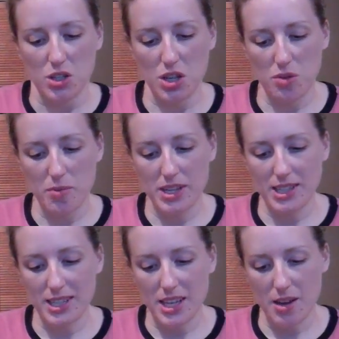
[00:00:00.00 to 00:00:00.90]
so
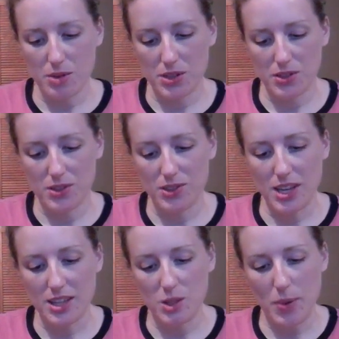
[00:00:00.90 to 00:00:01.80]
basically I was
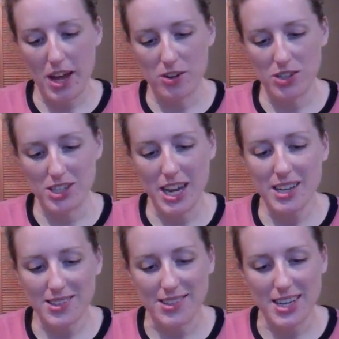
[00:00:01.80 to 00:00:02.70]
sent this pattern to
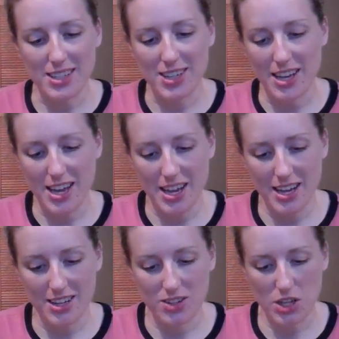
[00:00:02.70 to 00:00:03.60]
test knit,
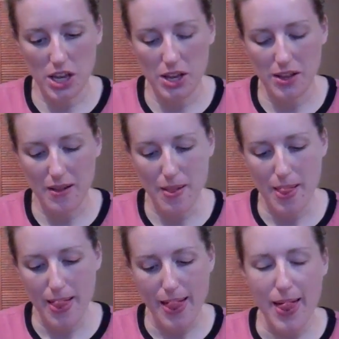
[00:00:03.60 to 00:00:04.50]
and
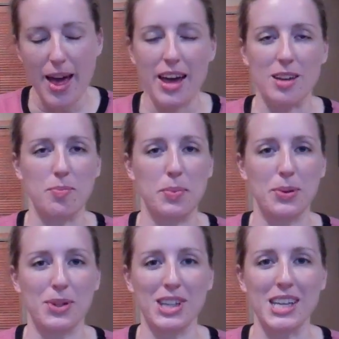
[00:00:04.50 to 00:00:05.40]
I
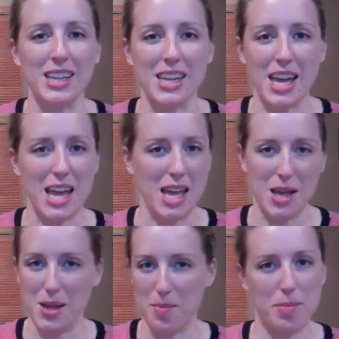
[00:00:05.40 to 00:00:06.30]

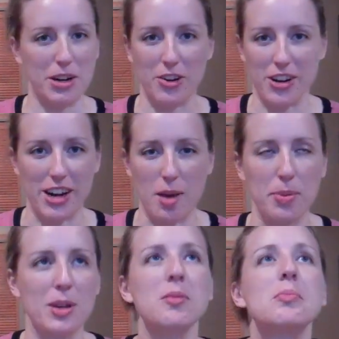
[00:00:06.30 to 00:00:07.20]
completely buggered it
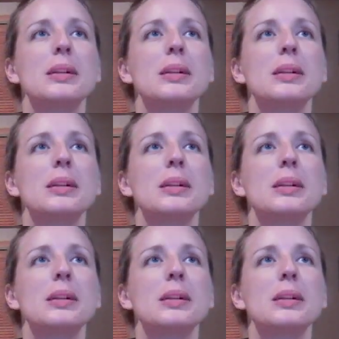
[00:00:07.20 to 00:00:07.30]
up.